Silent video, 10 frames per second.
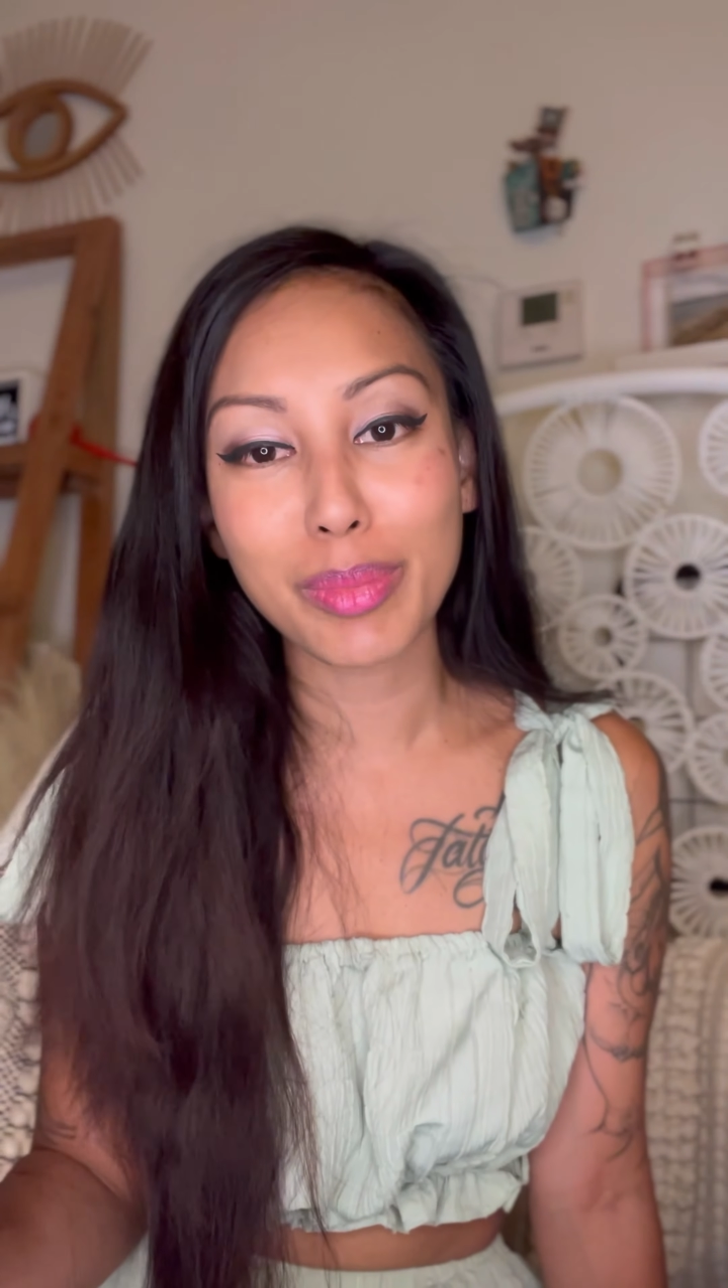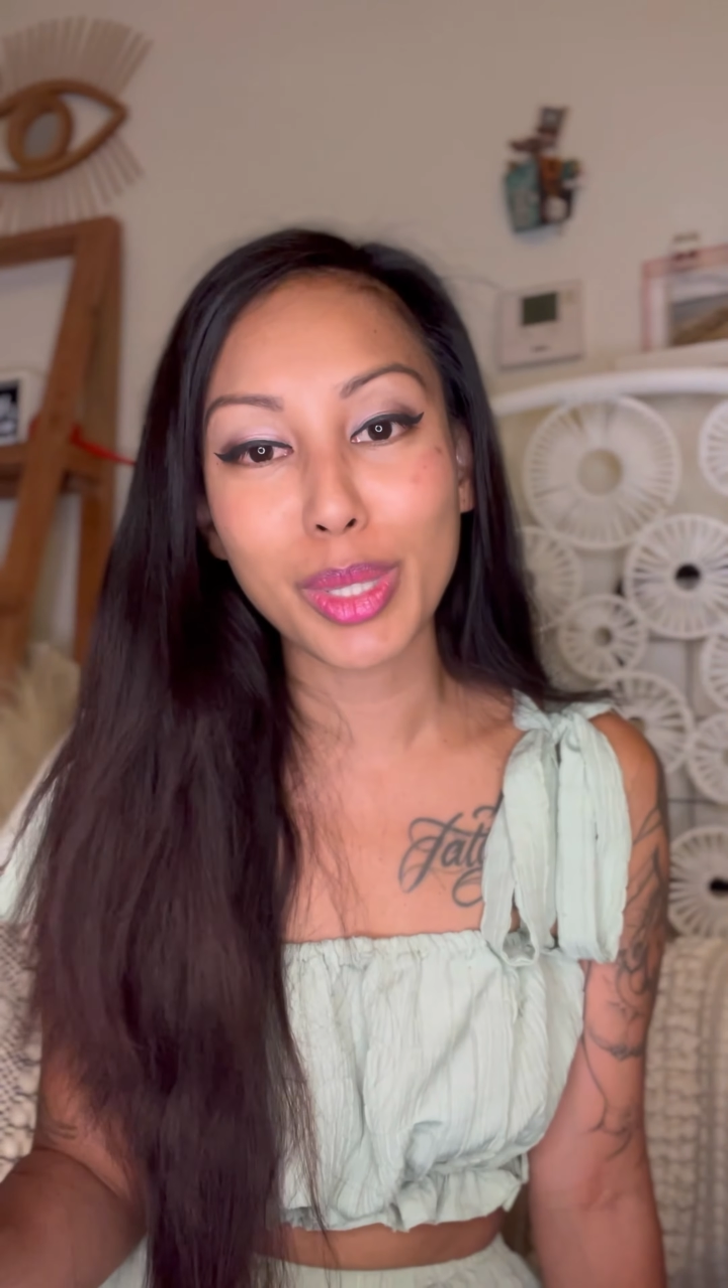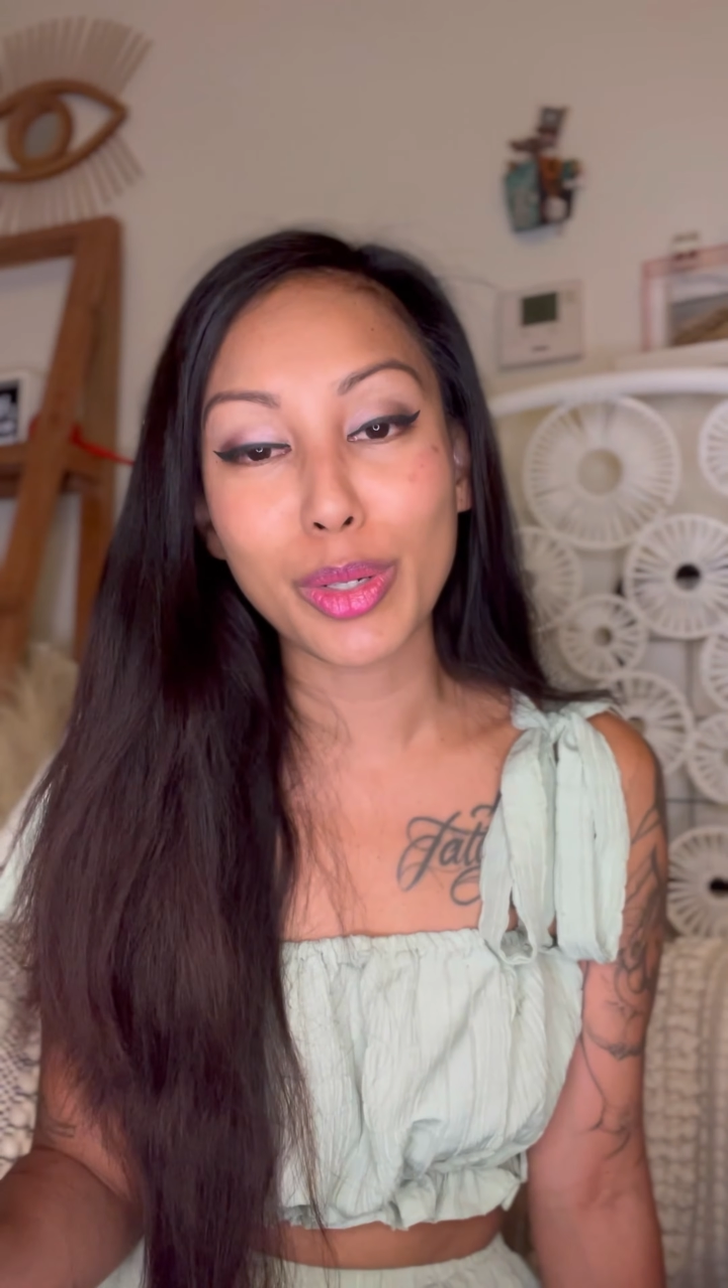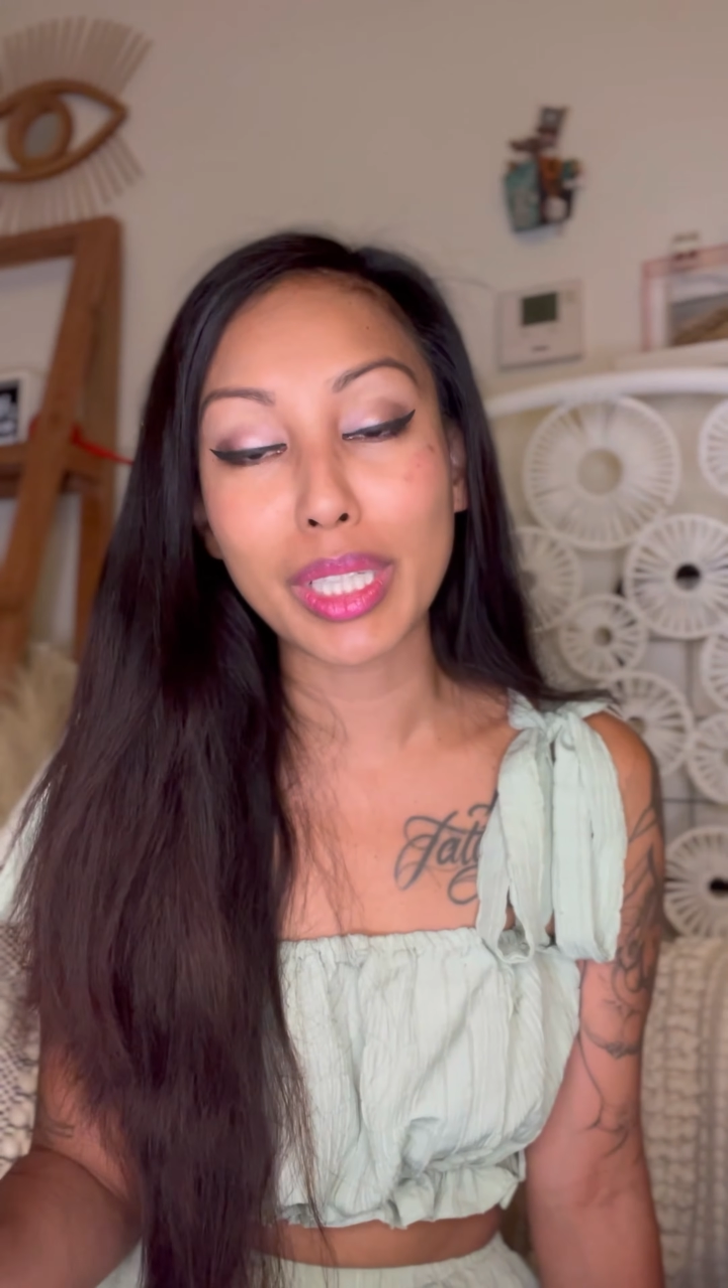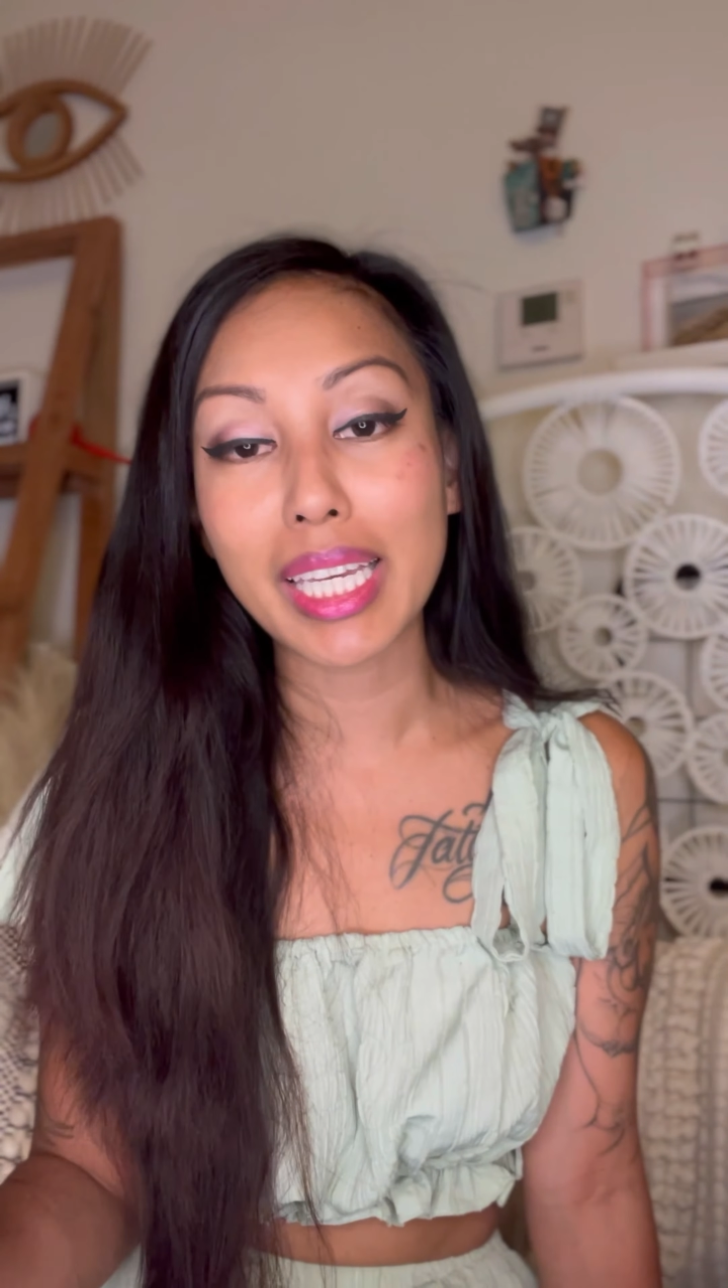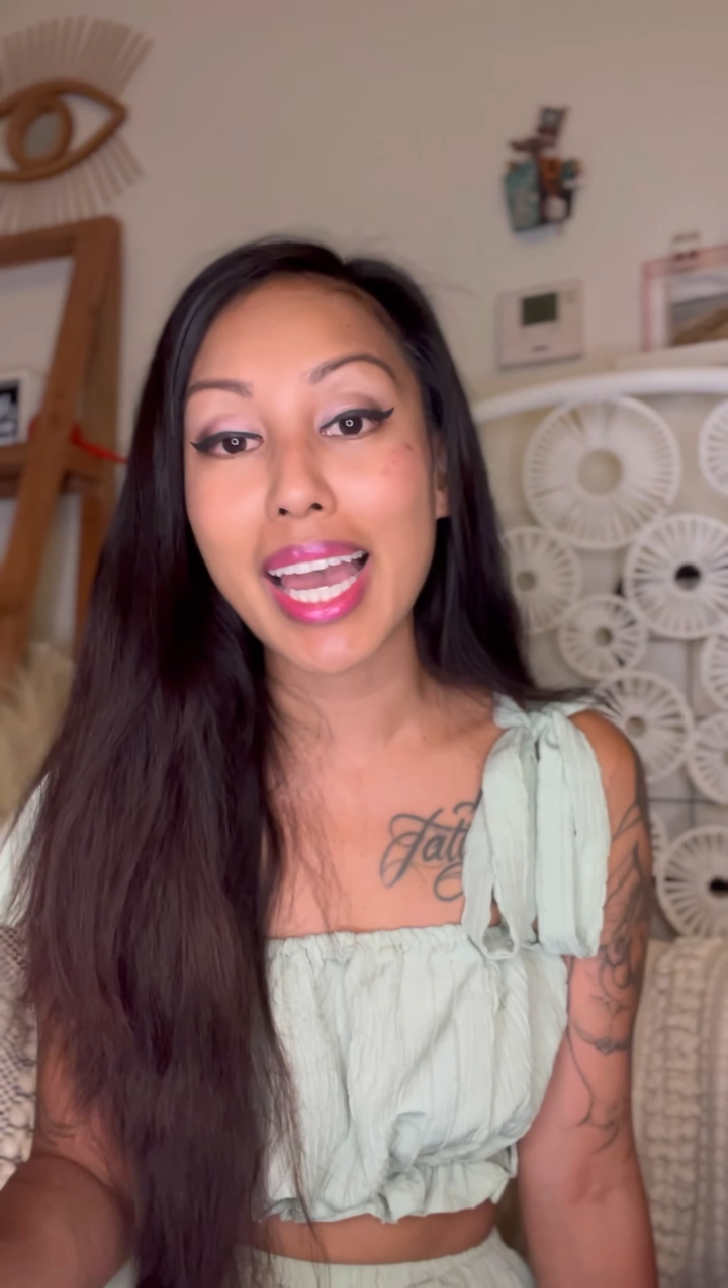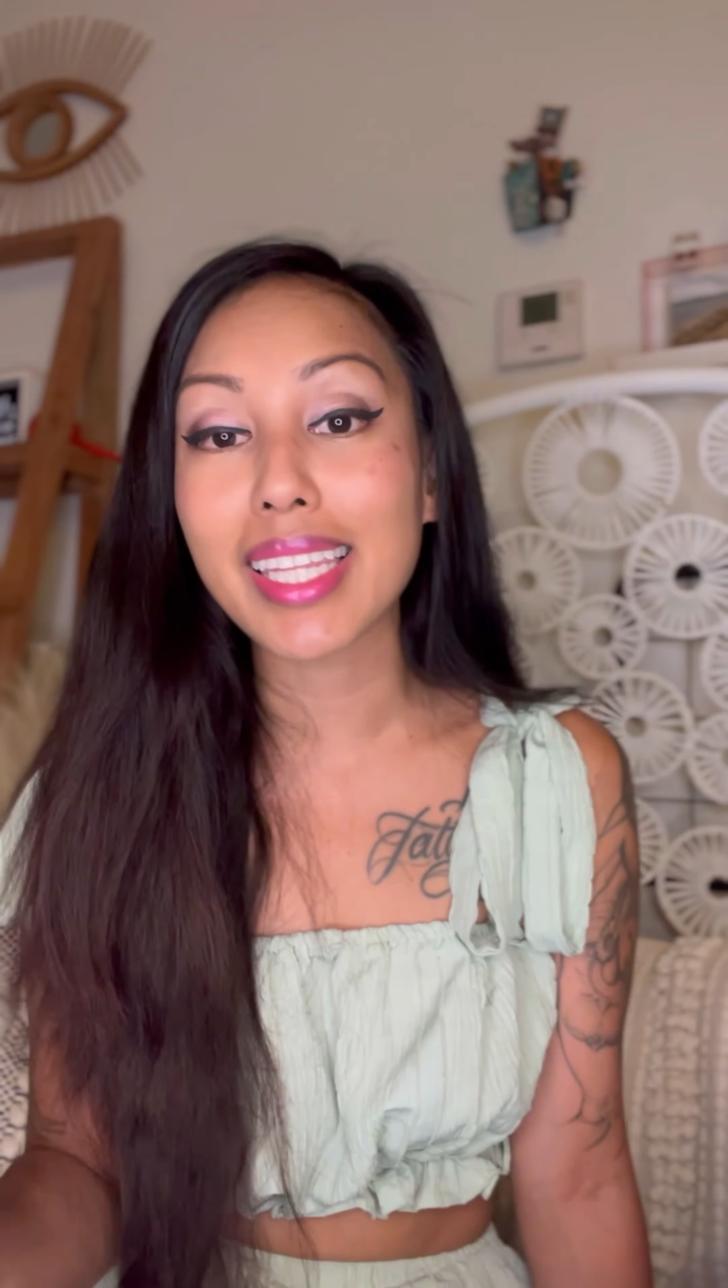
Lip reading: thoroughly and then